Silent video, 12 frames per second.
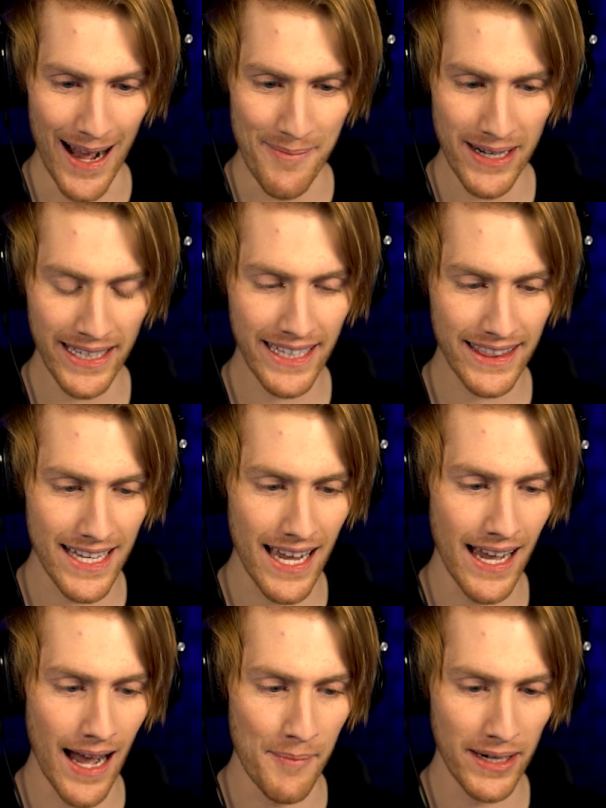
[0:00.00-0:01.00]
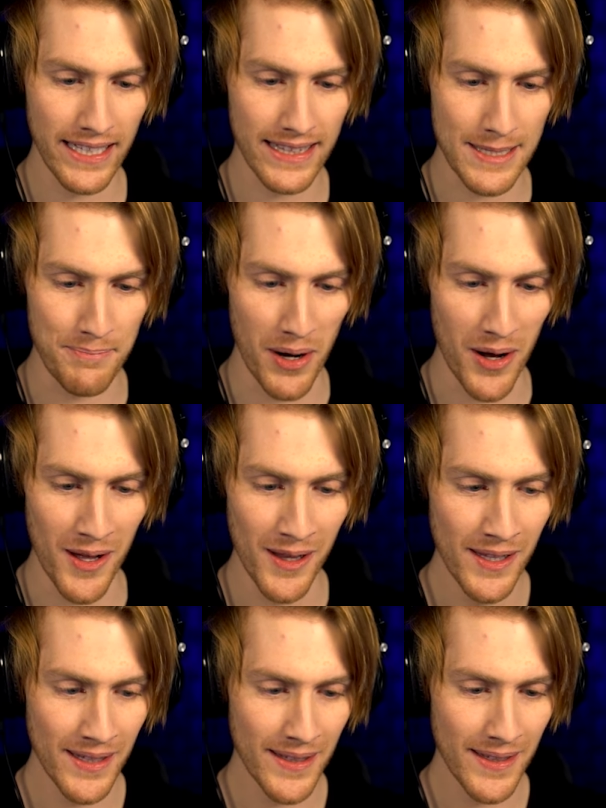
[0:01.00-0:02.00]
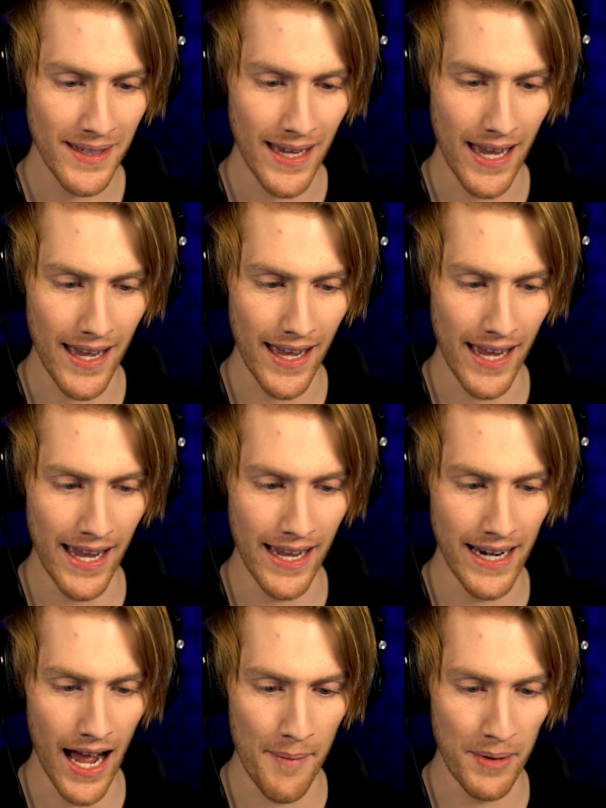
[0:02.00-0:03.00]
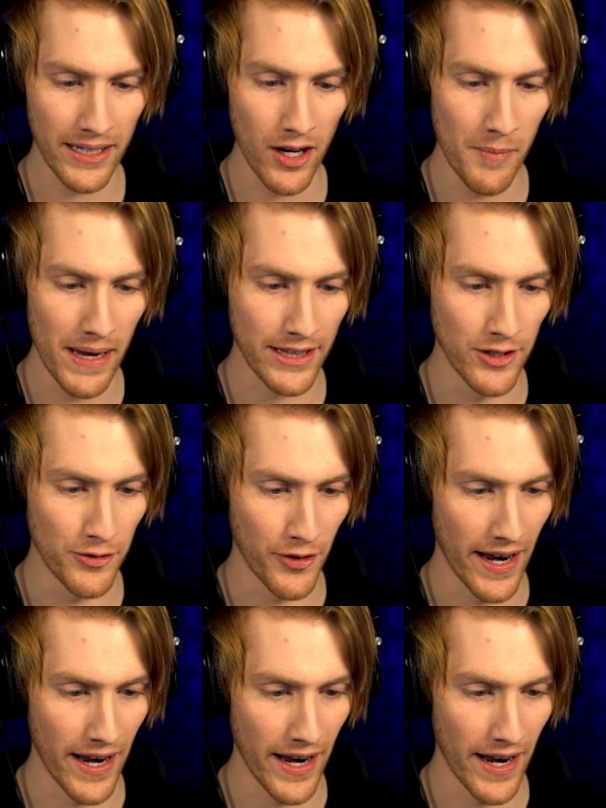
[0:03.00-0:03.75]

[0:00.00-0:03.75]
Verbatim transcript: I'm gonna get the I'm gonna get this ball and I'm gonna go make new this